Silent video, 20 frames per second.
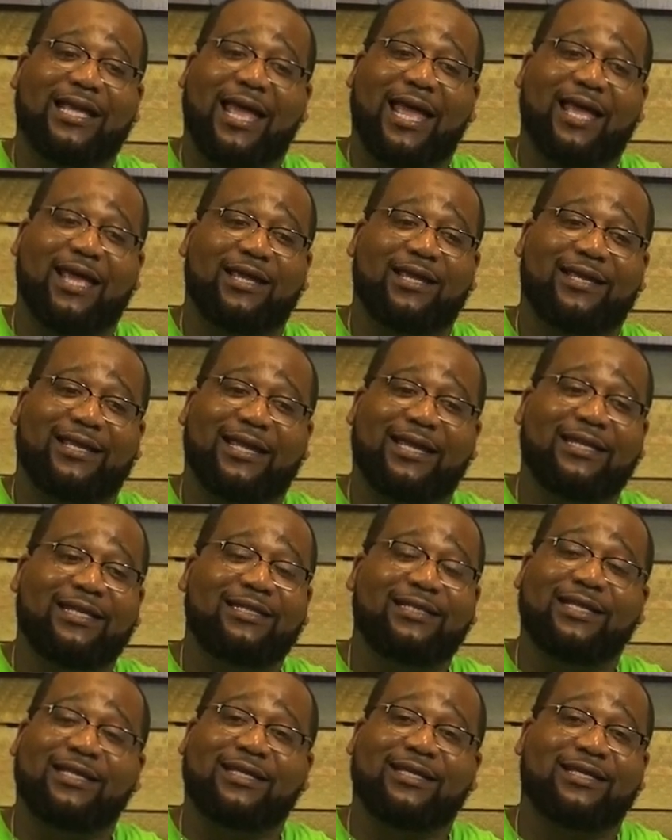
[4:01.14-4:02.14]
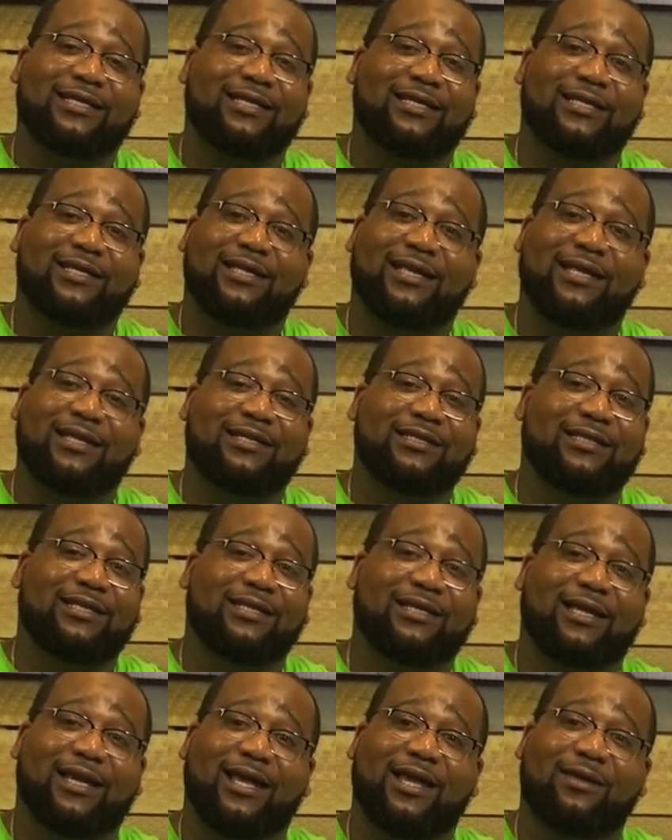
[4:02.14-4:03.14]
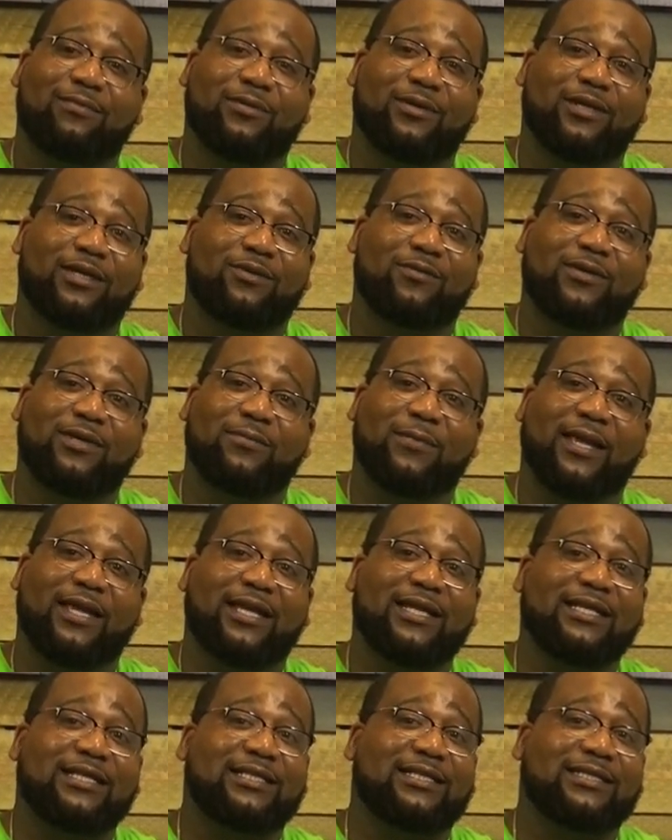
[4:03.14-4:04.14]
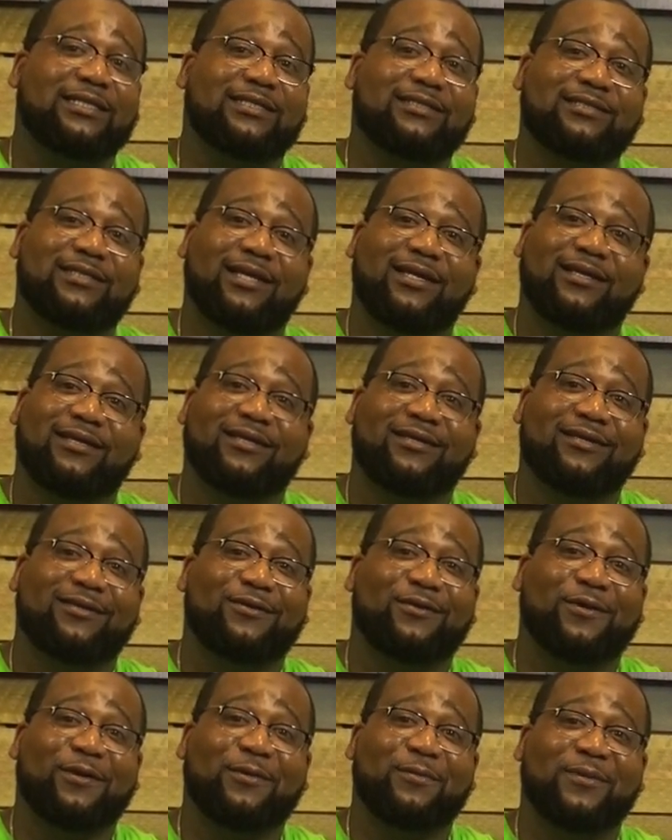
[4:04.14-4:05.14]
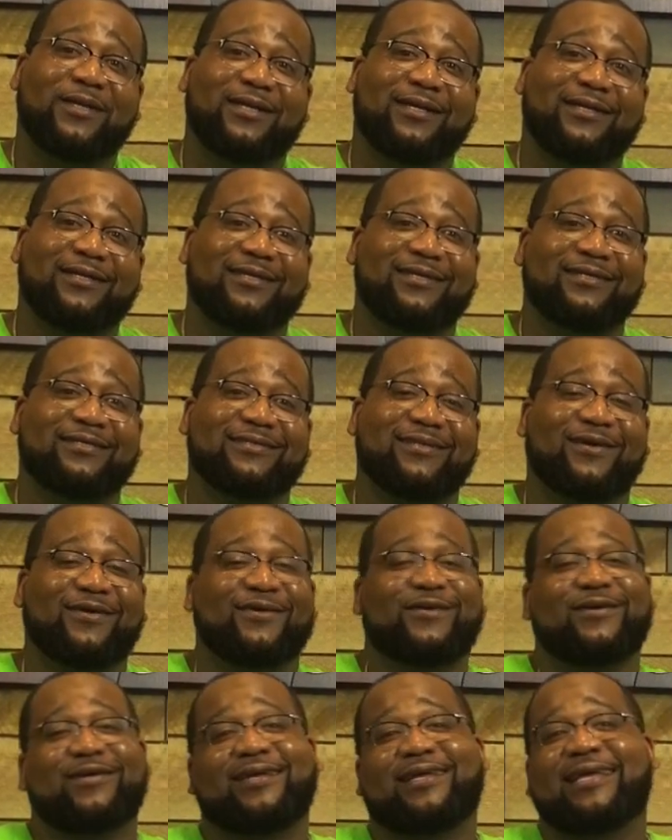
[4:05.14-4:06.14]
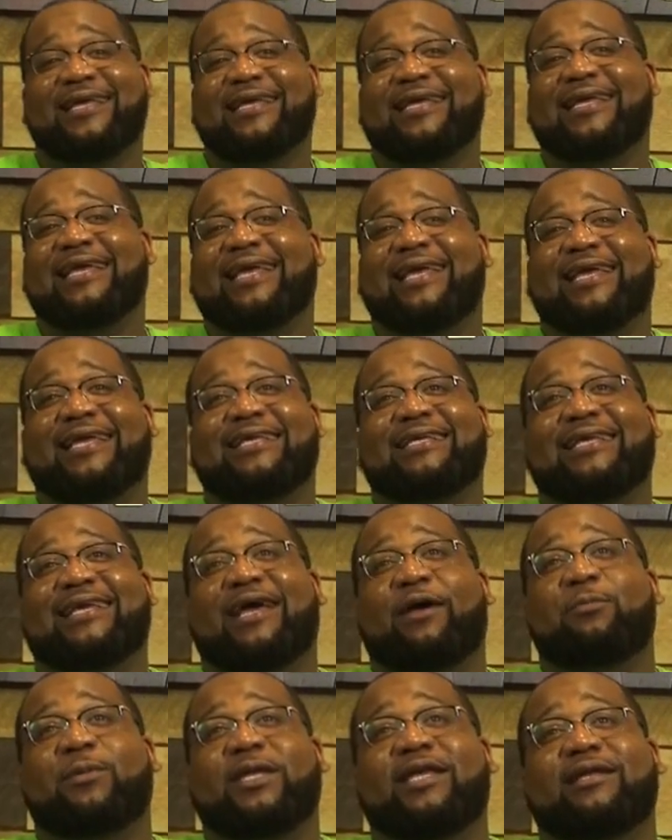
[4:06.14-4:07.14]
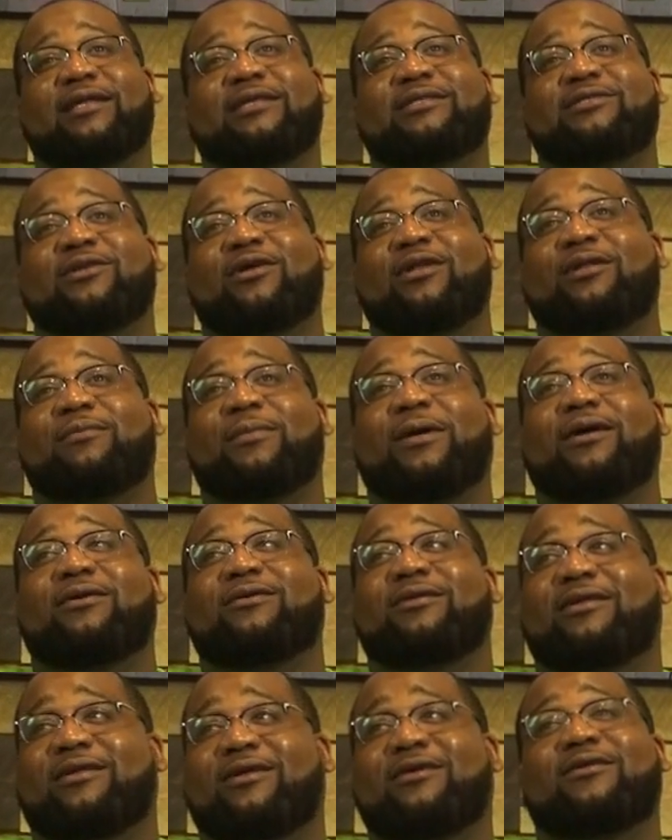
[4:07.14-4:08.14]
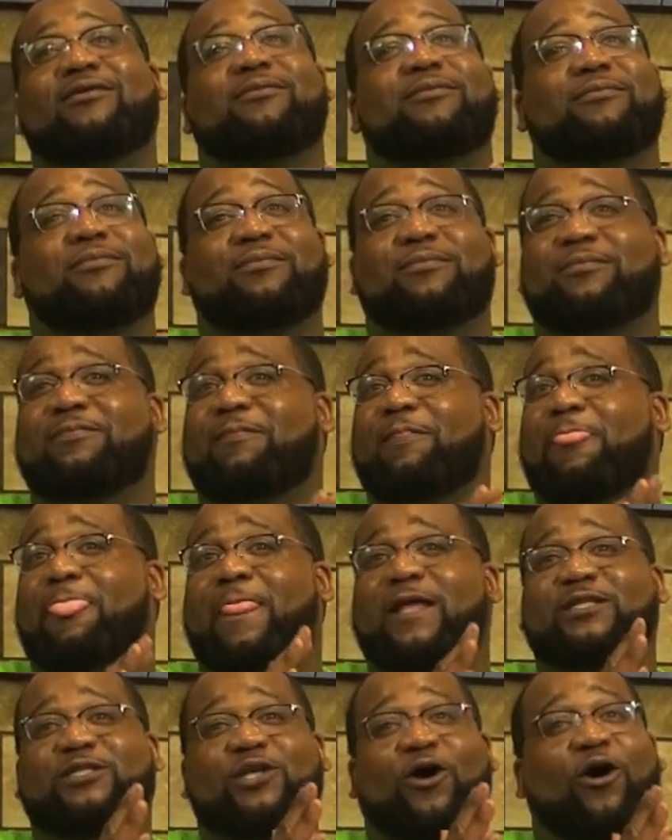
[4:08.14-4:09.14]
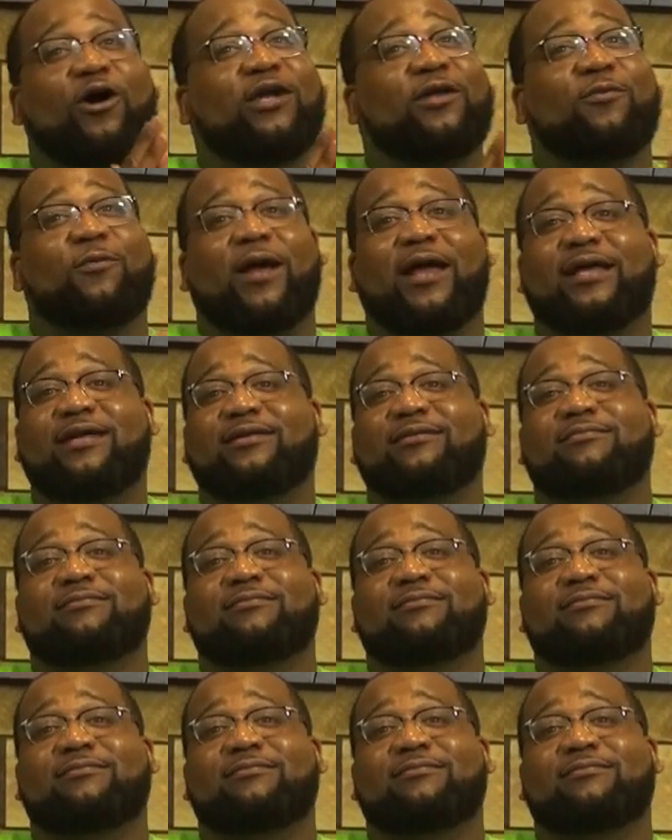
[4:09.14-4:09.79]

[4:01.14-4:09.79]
hey, anything can get anything can happen, and we can make anything shake. You know what I mean? Right. So, yeah, I mean, it's all about you know talking right,